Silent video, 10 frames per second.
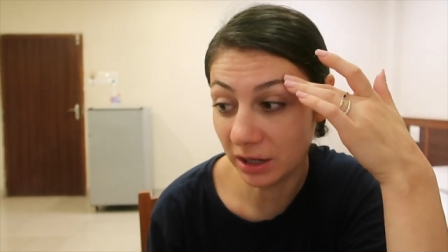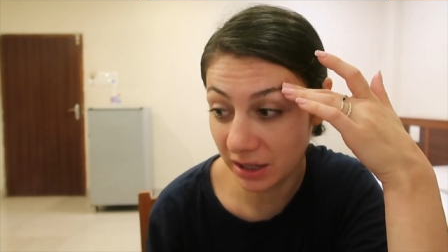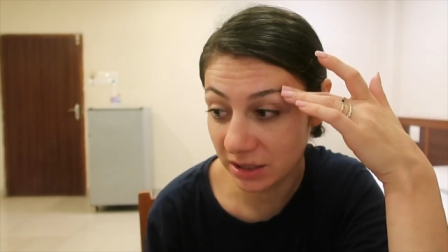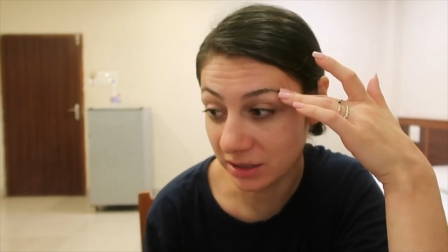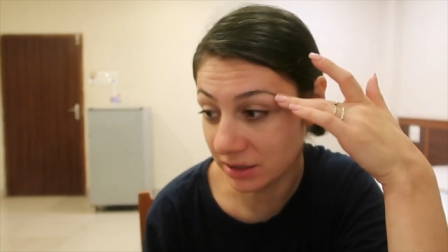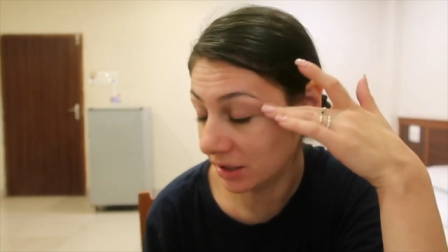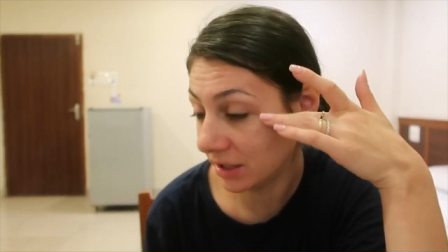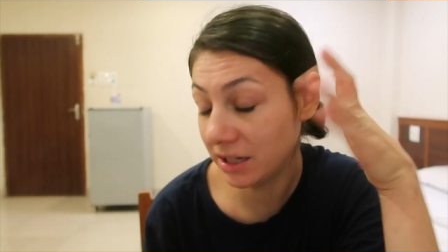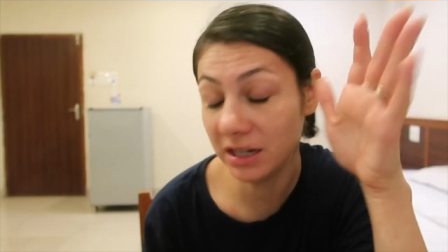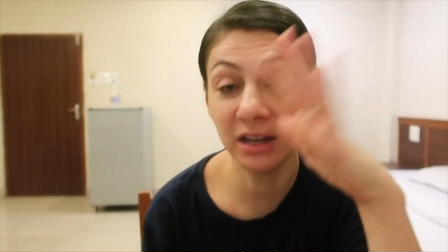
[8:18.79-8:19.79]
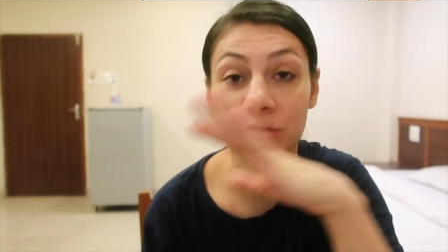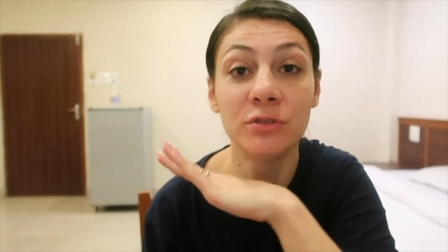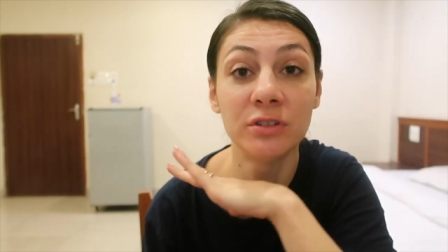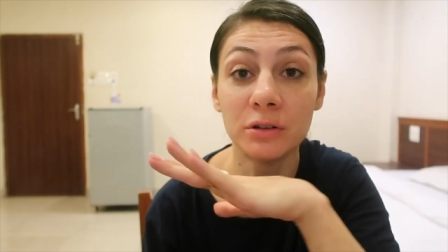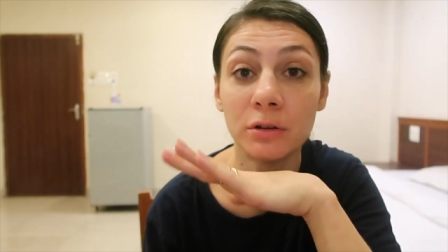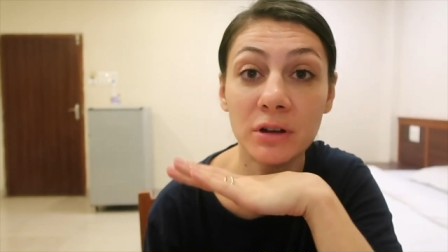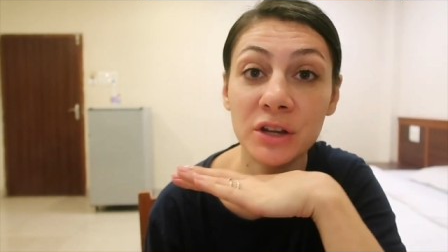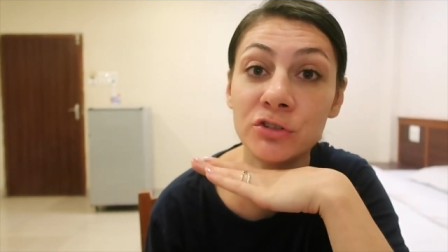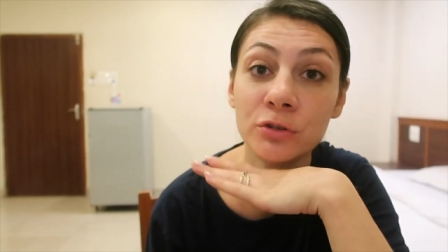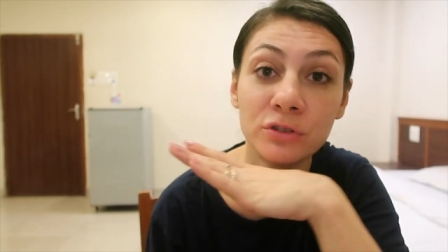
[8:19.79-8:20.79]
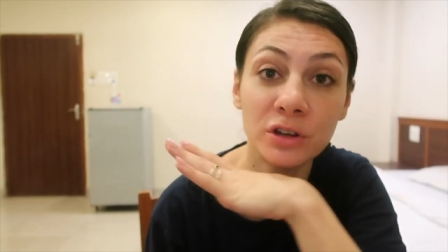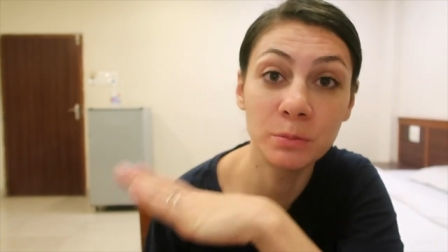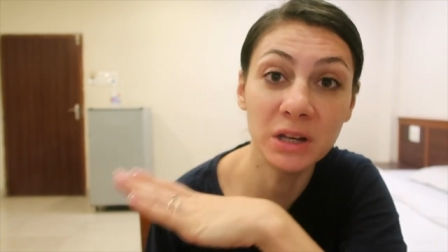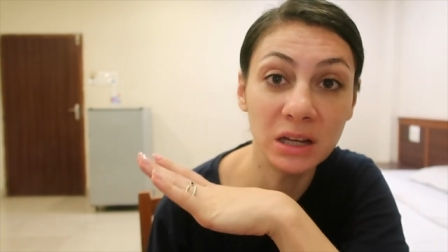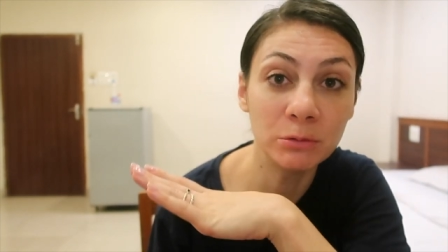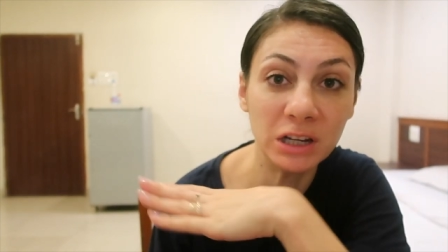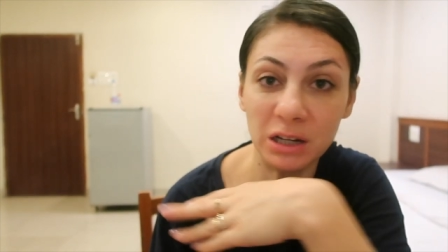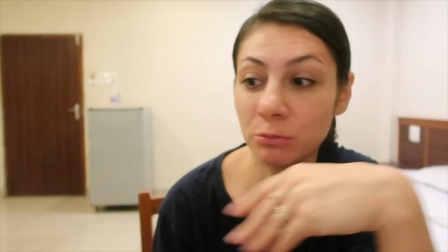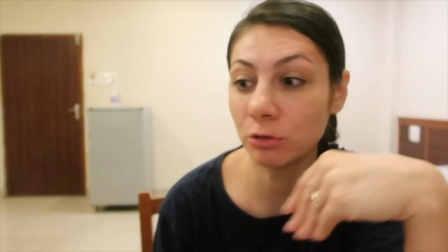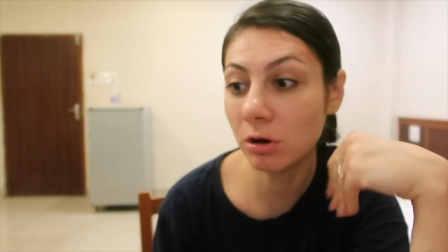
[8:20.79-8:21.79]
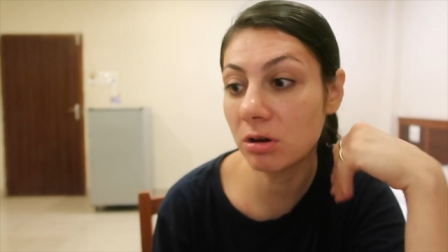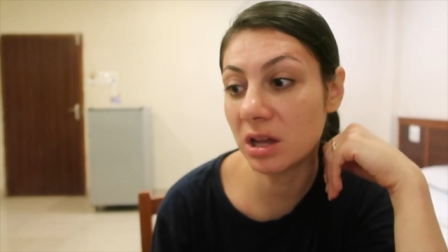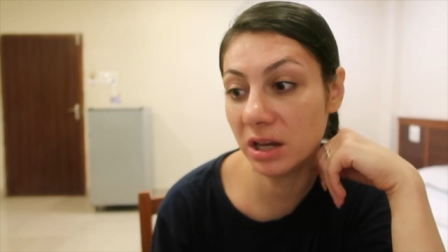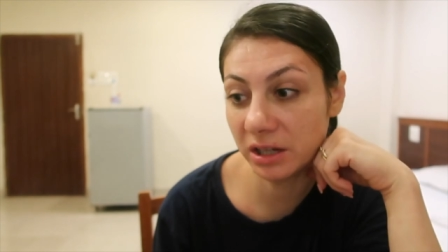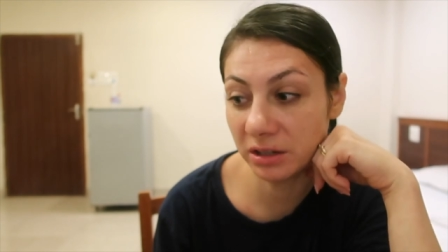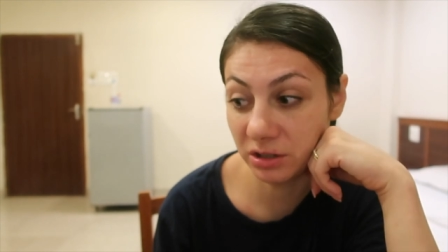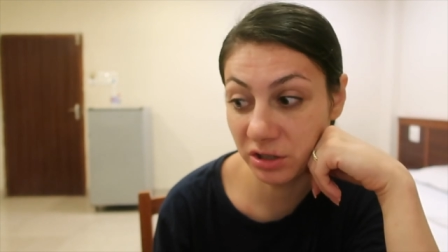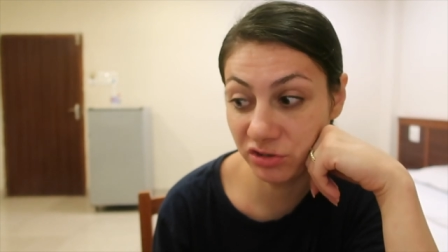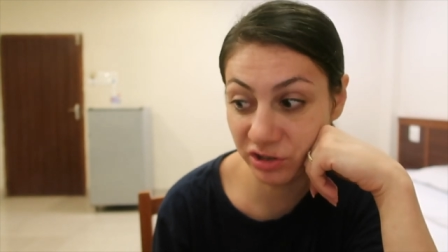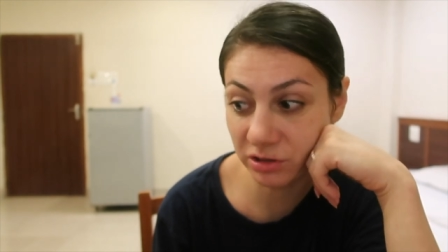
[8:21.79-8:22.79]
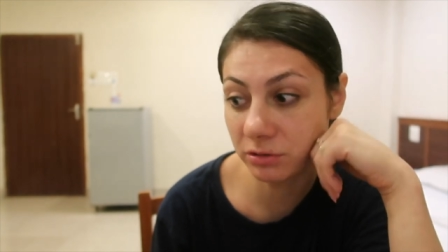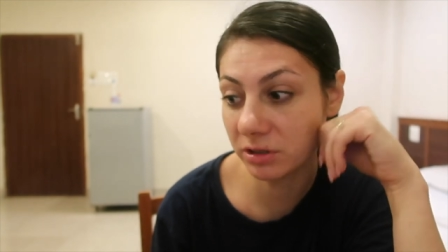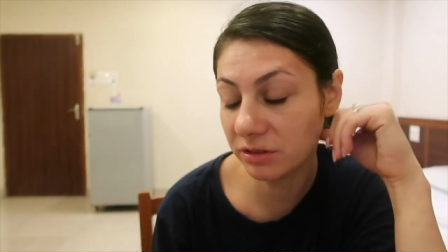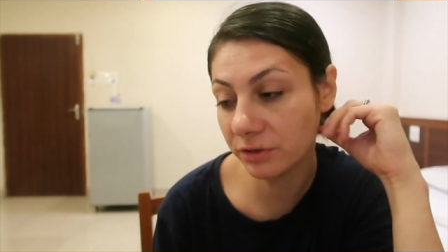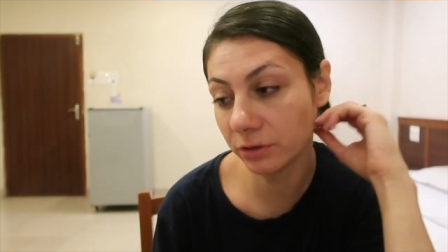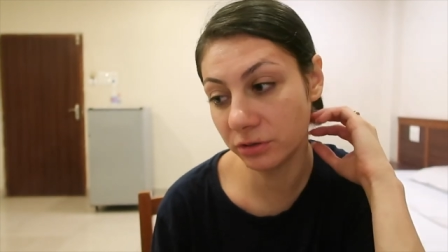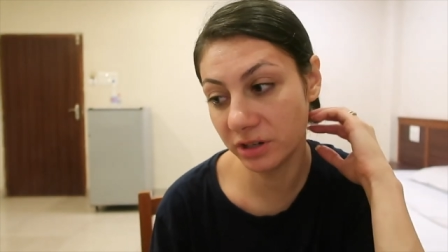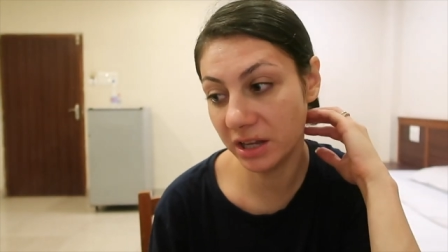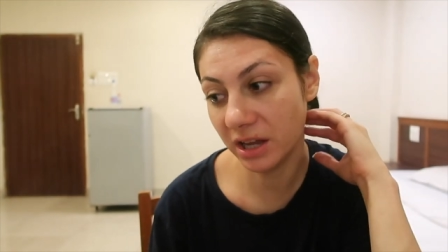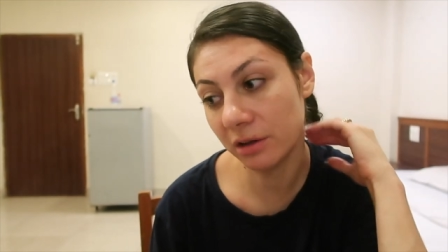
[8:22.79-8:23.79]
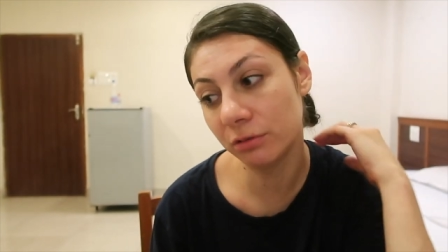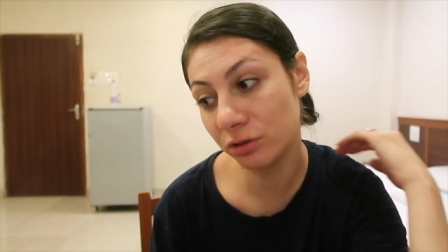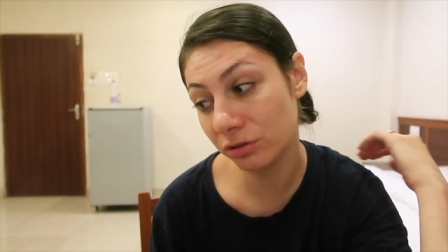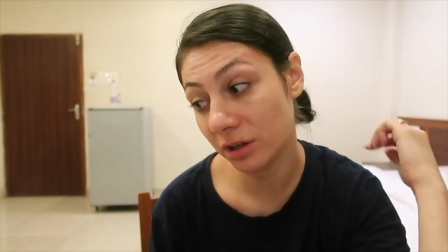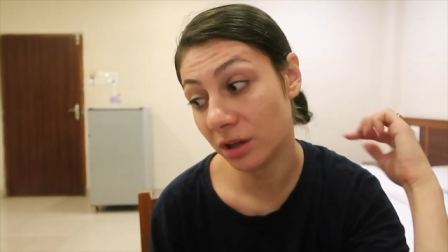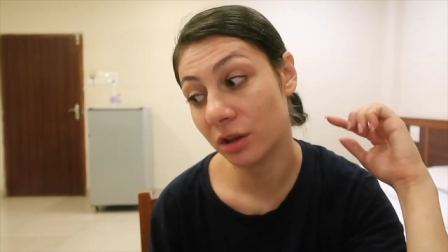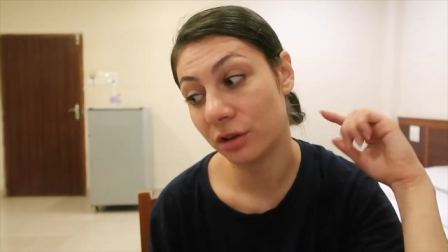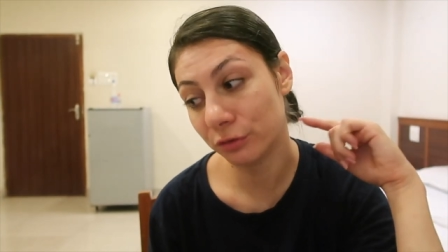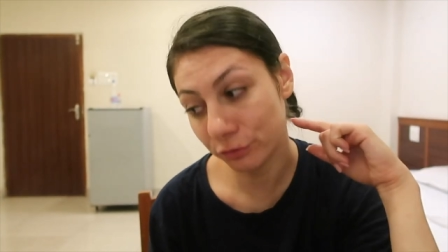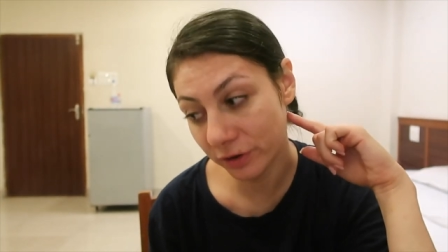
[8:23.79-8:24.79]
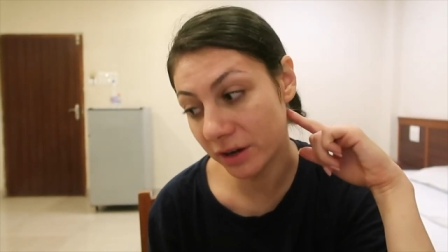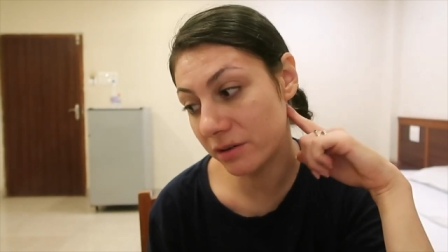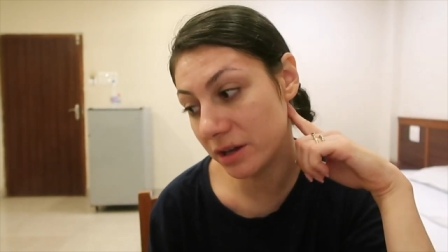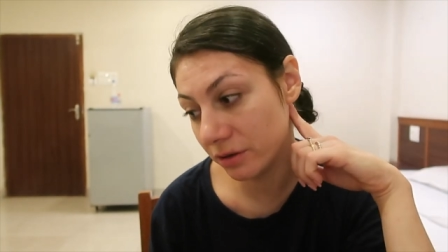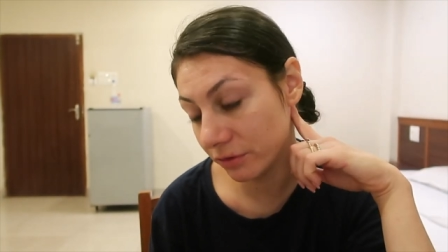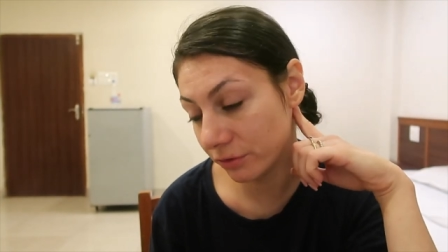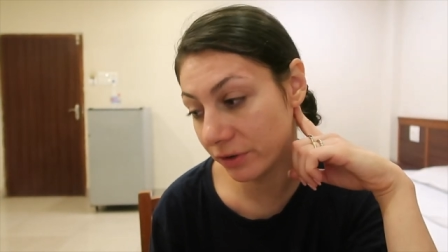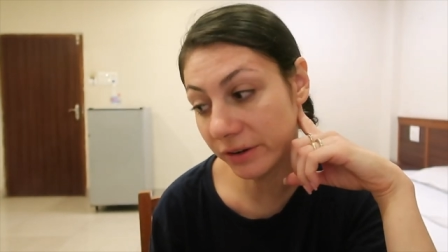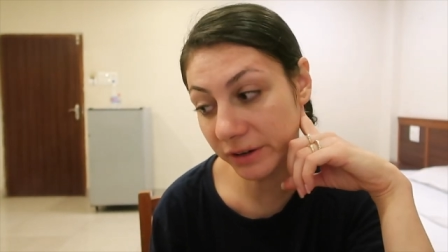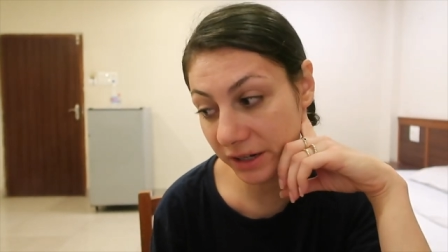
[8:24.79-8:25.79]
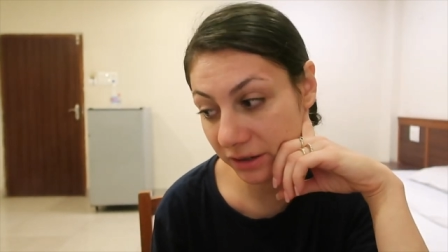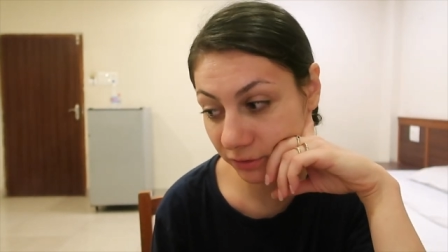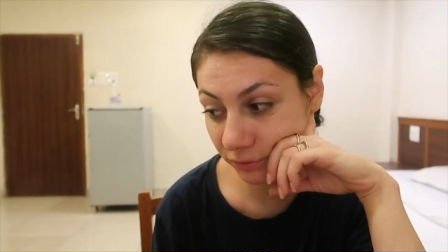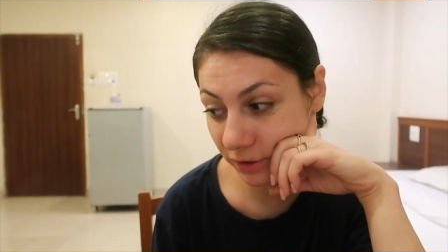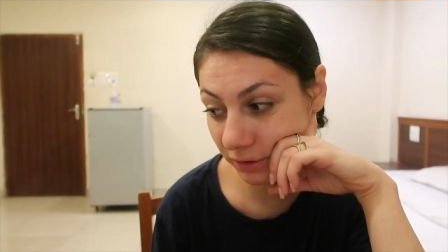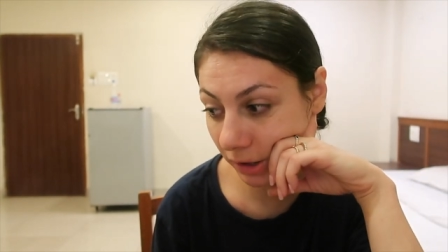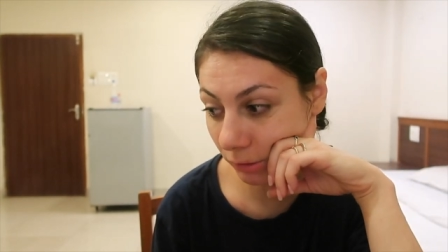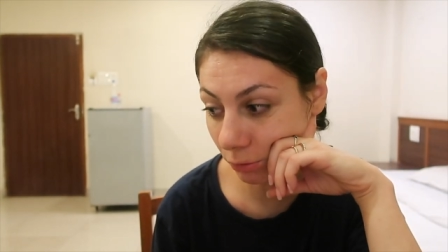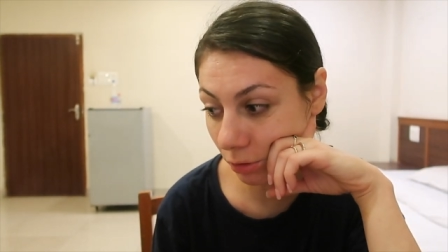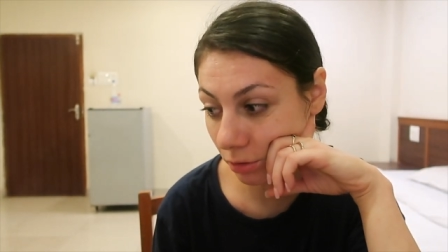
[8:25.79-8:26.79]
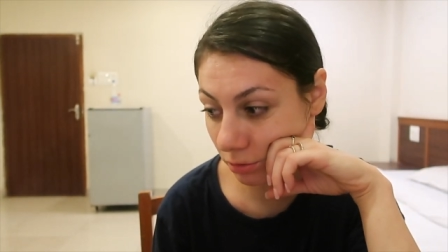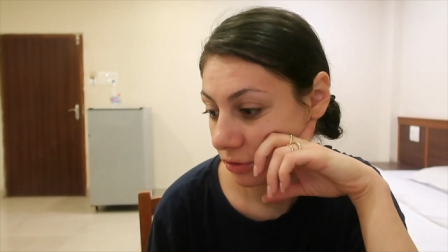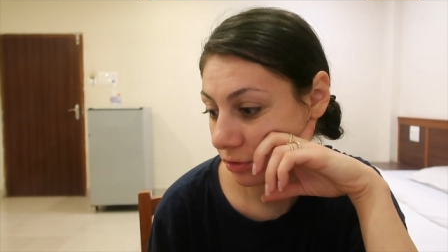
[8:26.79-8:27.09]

I I have zero issues admitting when I'm wrong, and I genuinely feel today I was very, very, very wrong.